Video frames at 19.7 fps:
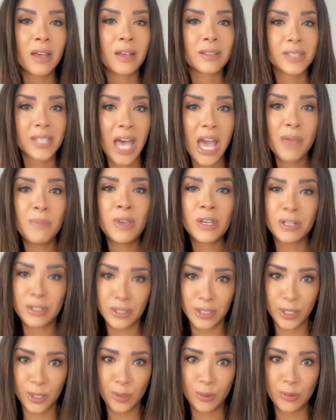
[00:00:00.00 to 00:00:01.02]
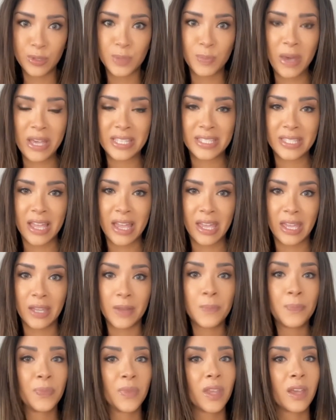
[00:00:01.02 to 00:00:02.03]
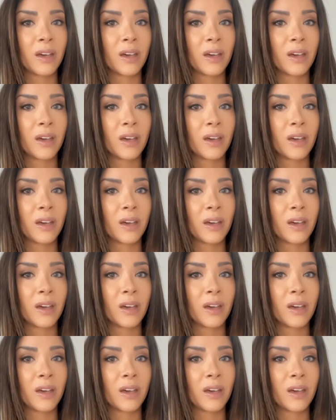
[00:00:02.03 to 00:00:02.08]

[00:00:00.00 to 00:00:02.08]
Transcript: Taibbi concludes by saying,